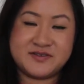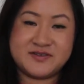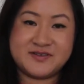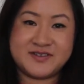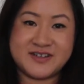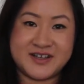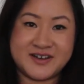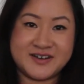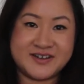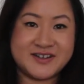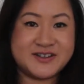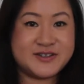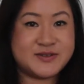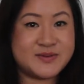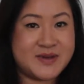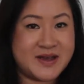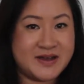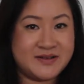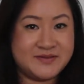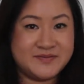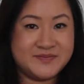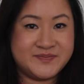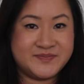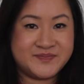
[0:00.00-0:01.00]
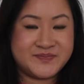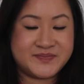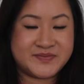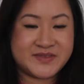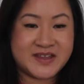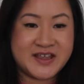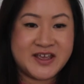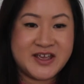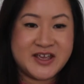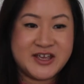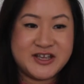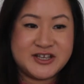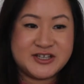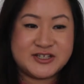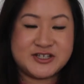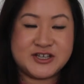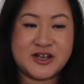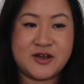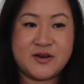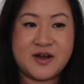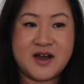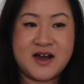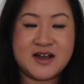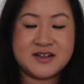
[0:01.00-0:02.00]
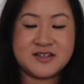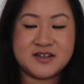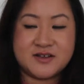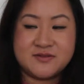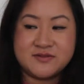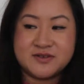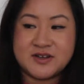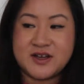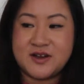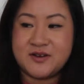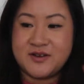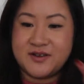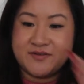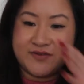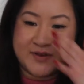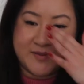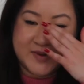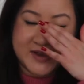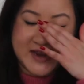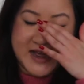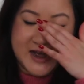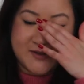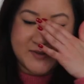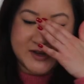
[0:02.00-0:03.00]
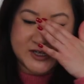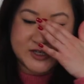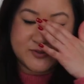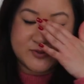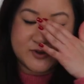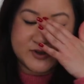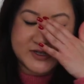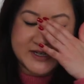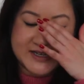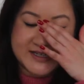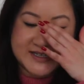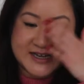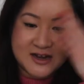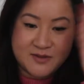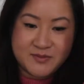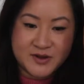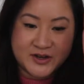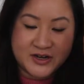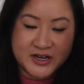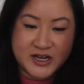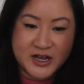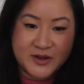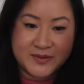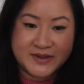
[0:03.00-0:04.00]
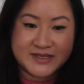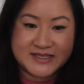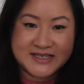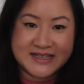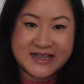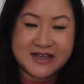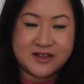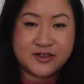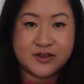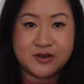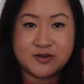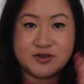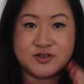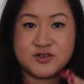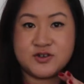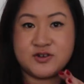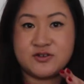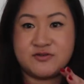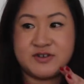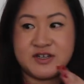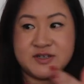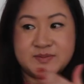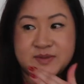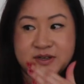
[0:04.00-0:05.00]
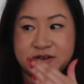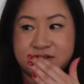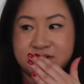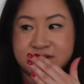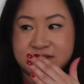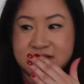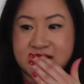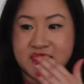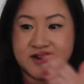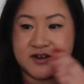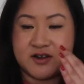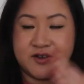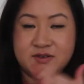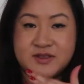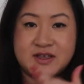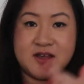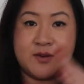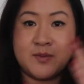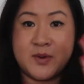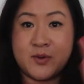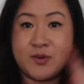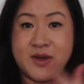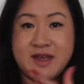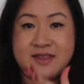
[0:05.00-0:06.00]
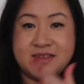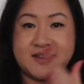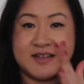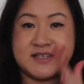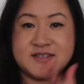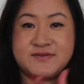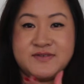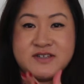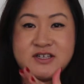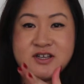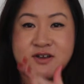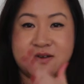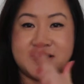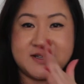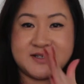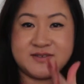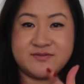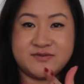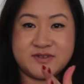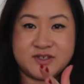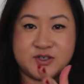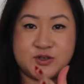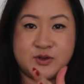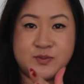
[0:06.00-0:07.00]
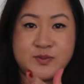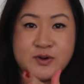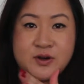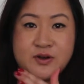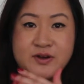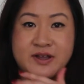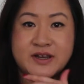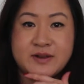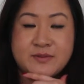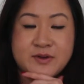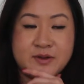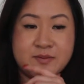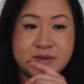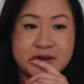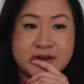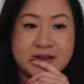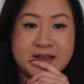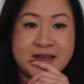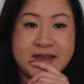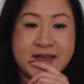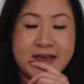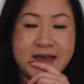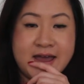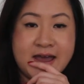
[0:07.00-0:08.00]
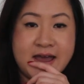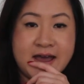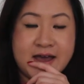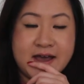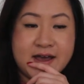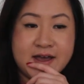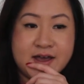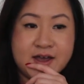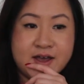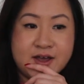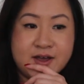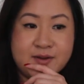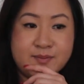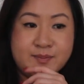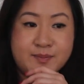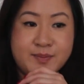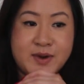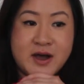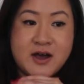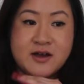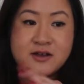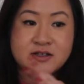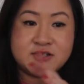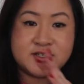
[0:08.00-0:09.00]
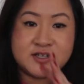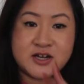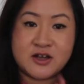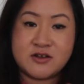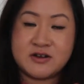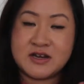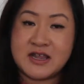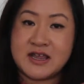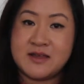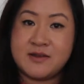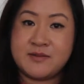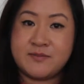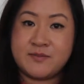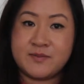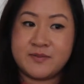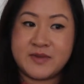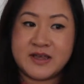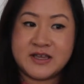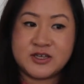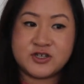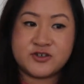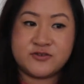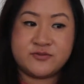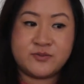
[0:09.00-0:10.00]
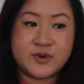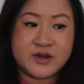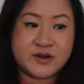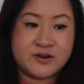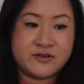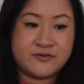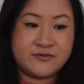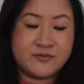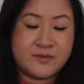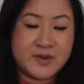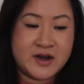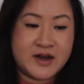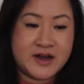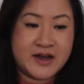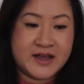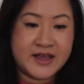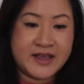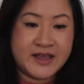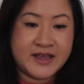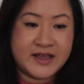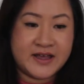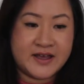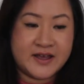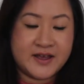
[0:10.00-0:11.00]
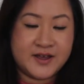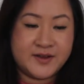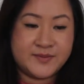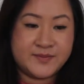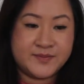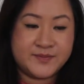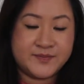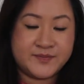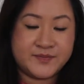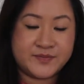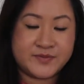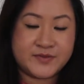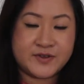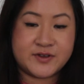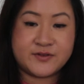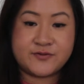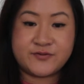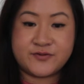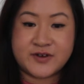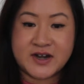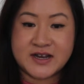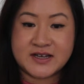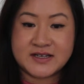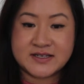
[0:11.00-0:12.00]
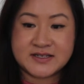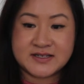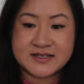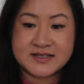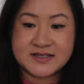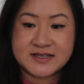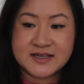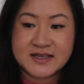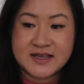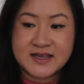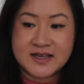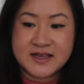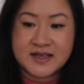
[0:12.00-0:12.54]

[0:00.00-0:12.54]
done as well. So I don't know how much more detail I'm going to go into those stories, because I'm aware that this video is super long at the moment. But slowly, each of one of my friends